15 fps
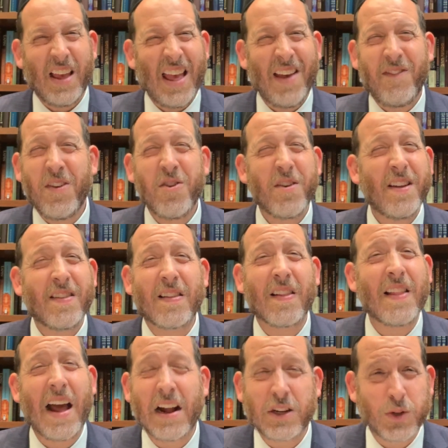Even your
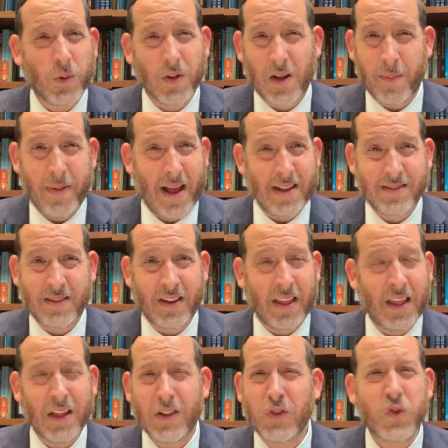intellectual
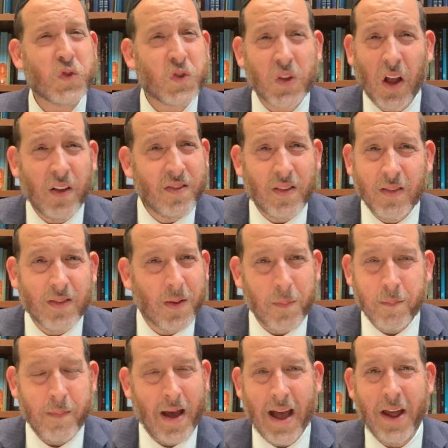capacity doesn't
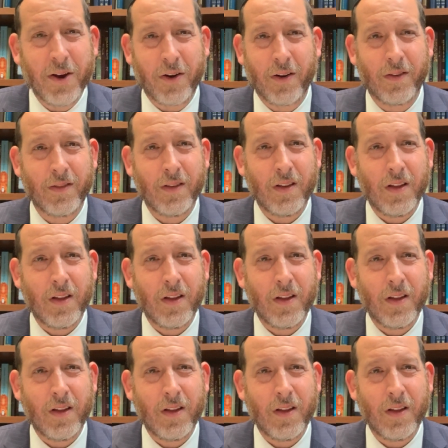matter.